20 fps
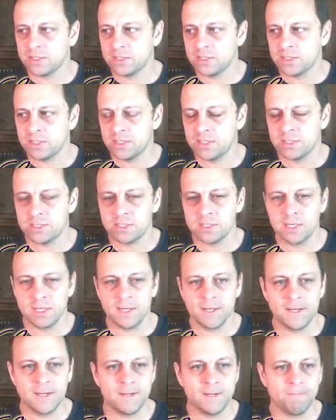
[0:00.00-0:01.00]
since
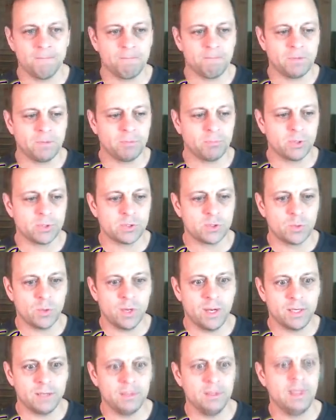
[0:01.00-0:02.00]
the Bro
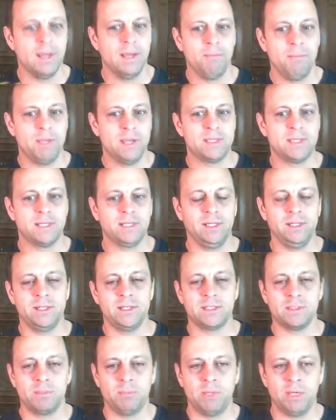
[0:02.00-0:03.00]
Squad basically
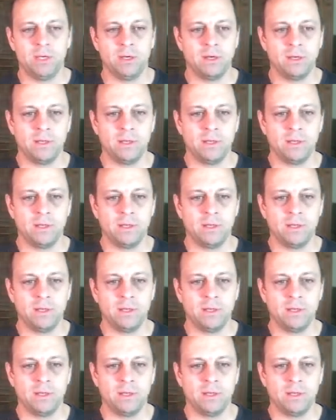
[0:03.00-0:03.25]
disappeared,